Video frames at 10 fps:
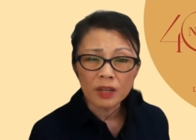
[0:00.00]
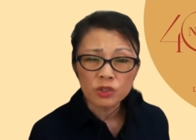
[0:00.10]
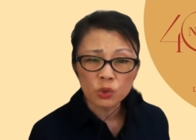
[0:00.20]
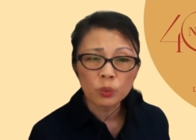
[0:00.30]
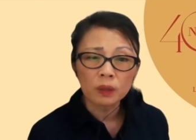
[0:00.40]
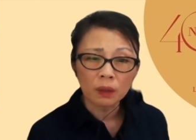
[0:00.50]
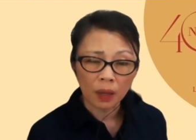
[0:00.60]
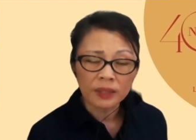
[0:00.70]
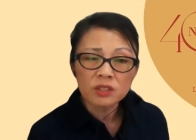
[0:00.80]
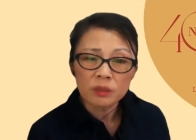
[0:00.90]
as you would
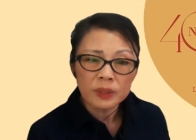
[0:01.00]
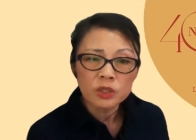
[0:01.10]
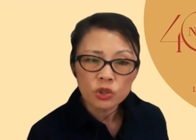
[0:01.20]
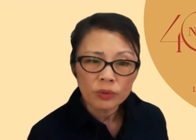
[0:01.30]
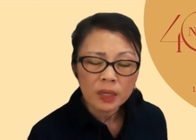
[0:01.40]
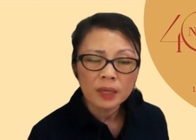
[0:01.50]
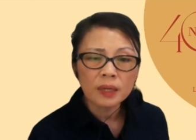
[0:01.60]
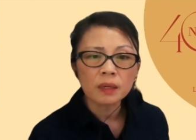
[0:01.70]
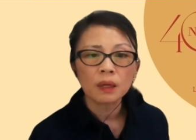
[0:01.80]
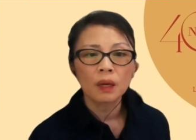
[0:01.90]
like to be treated,